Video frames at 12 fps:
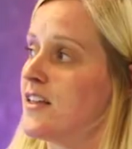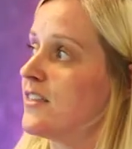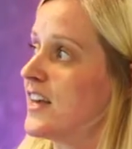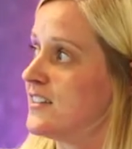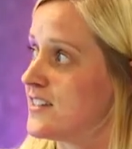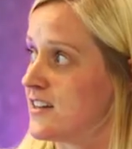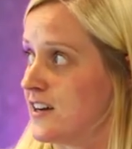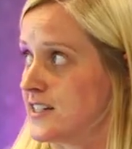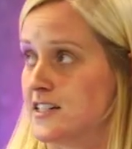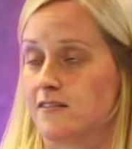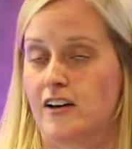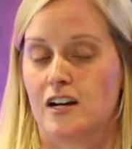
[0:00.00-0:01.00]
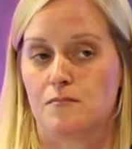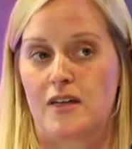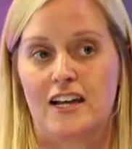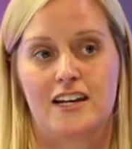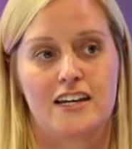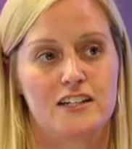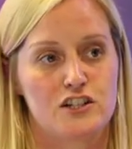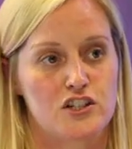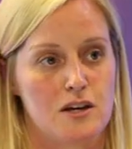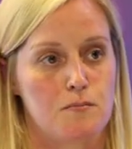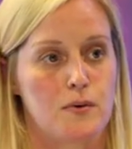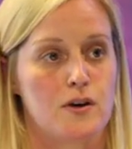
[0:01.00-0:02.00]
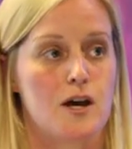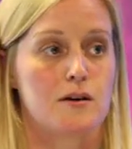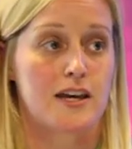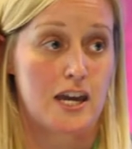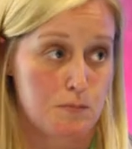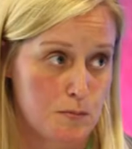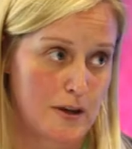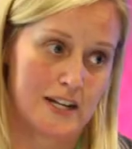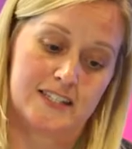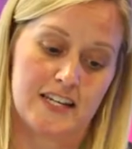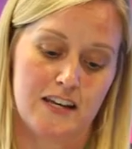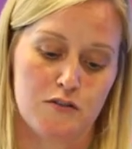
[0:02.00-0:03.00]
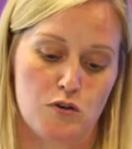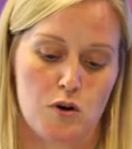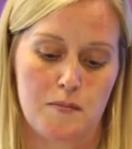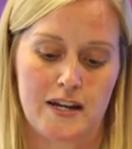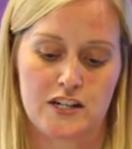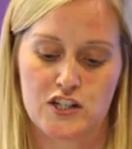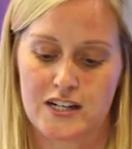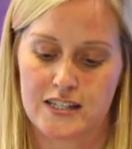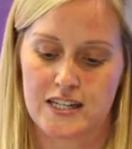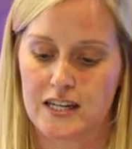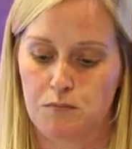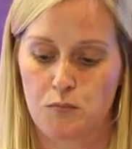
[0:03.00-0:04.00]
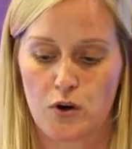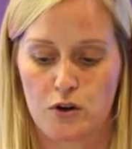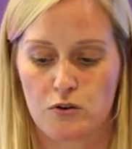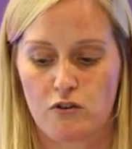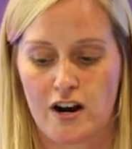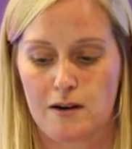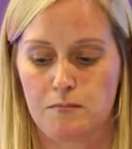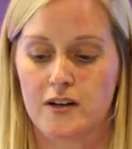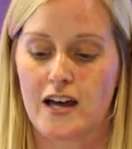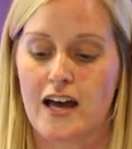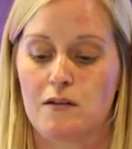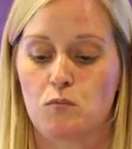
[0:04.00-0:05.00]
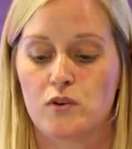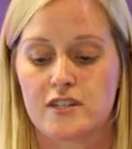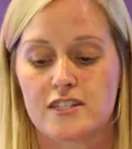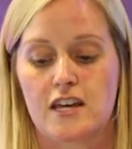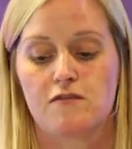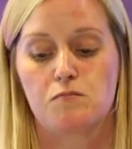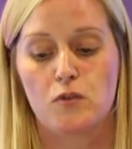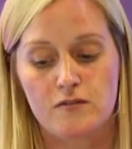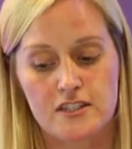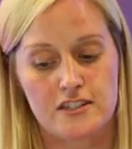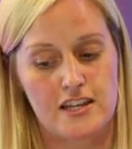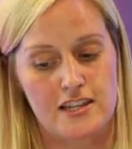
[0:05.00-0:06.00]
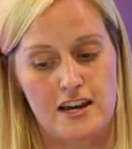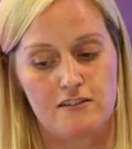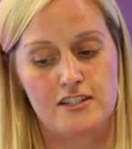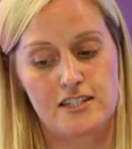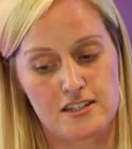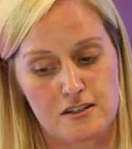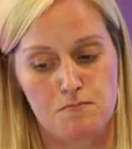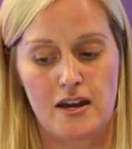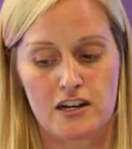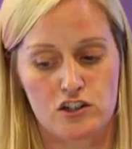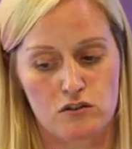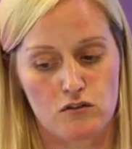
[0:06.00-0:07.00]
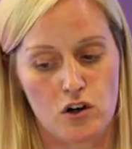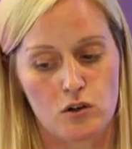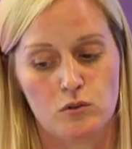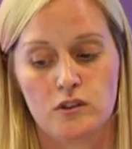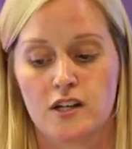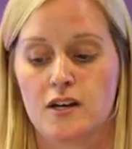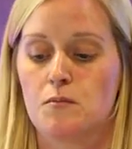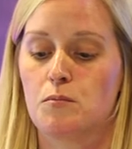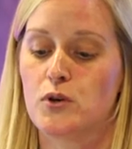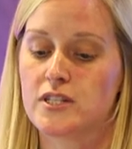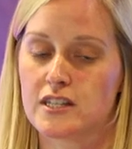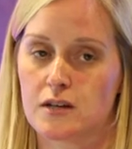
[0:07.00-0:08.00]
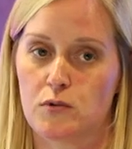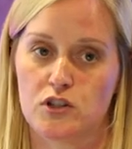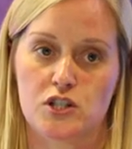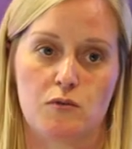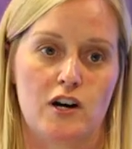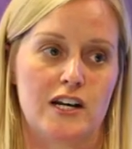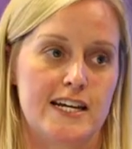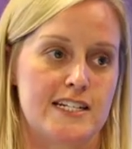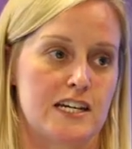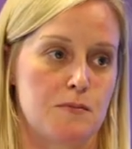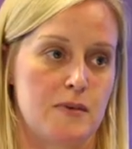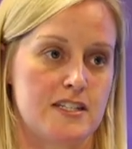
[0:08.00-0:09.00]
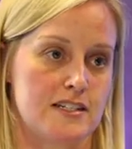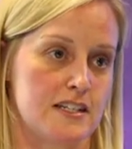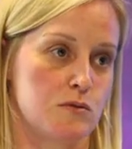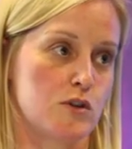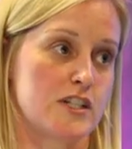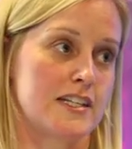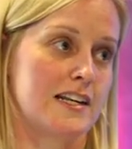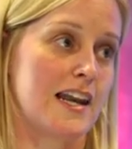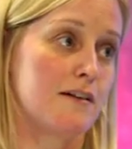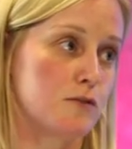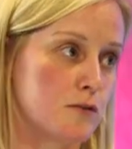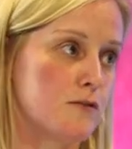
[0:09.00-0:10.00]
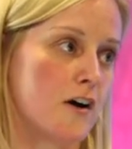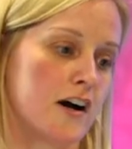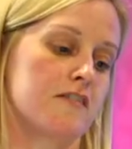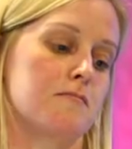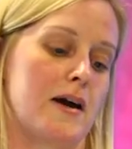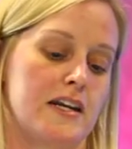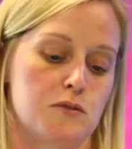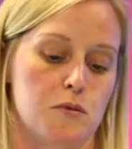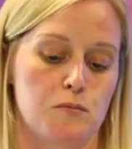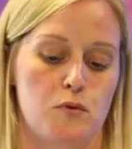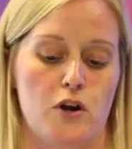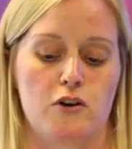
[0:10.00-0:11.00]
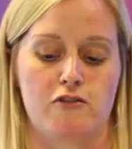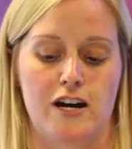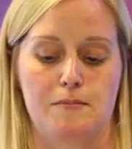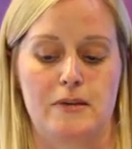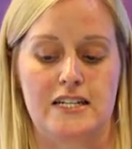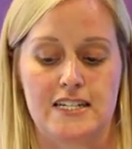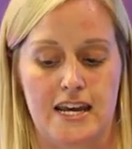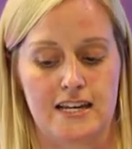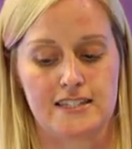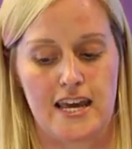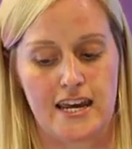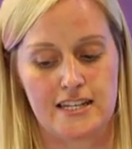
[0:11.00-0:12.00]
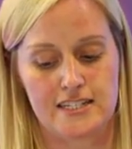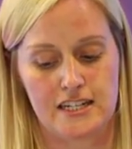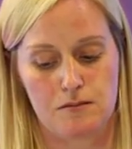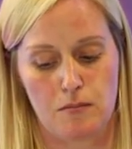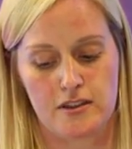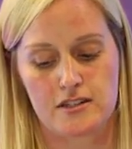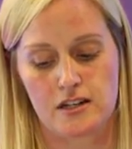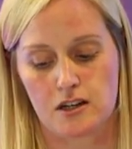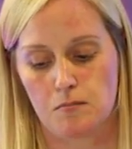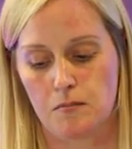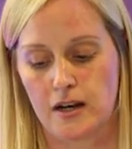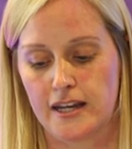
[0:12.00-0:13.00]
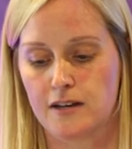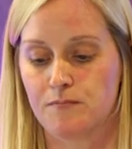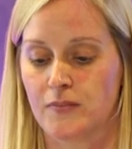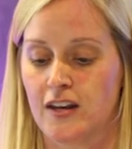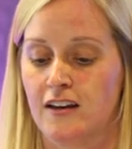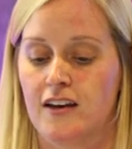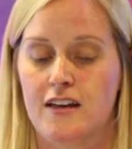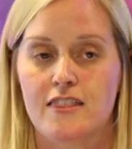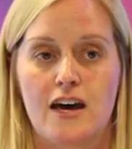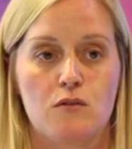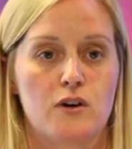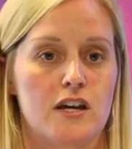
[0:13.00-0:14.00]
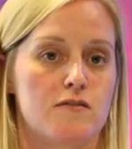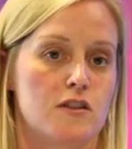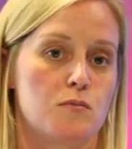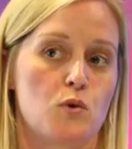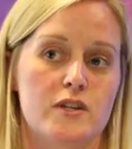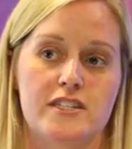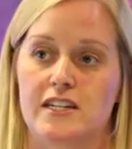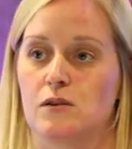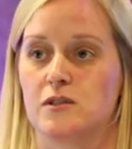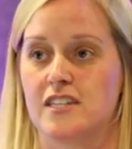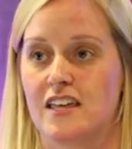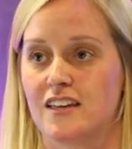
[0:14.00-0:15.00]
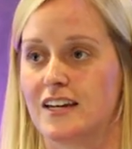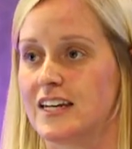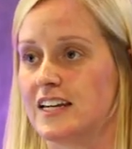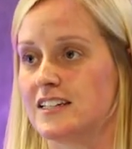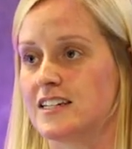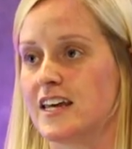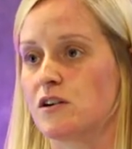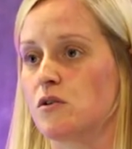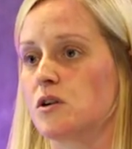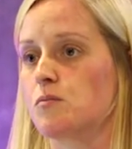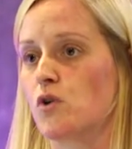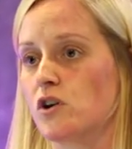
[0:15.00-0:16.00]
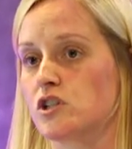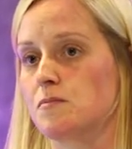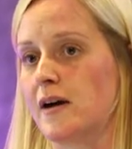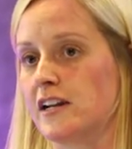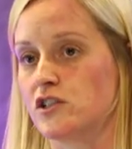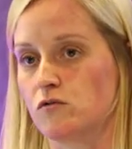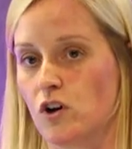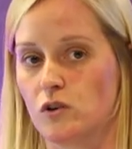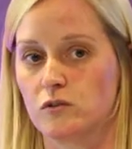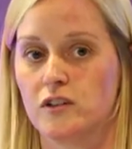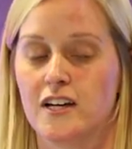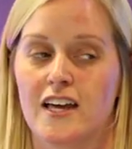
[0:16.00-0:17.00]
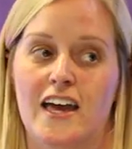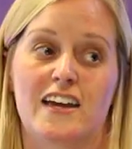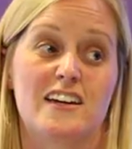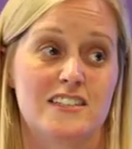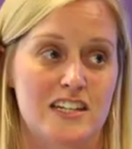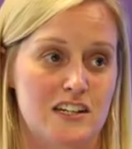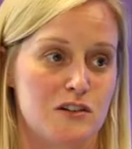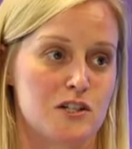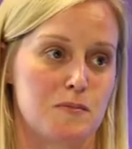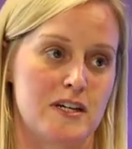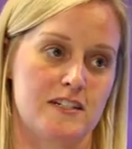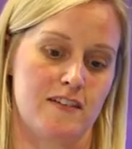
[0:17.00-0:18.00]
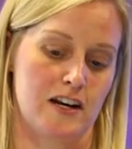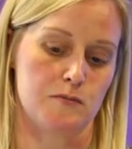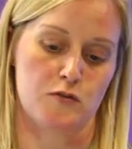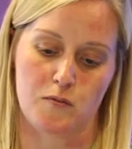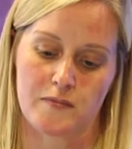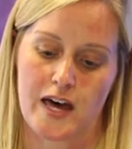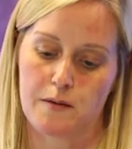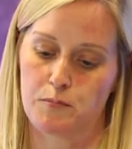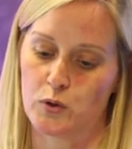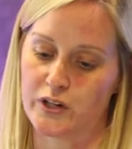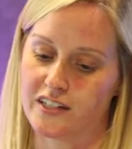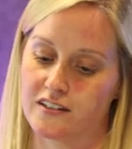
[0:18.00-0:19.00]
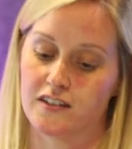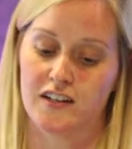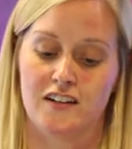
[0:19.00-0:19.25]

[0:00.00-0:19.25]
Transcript: Then starting to develop that leadership capability through our Managing a Team programme, and once they've moved into their assistant manager role, putting them onto our Leading a Business, which is a level 5 management programme and takes 18 months to complete. And that will give them all the skill set they need to take on a branch manager role and continue to be developed from that point.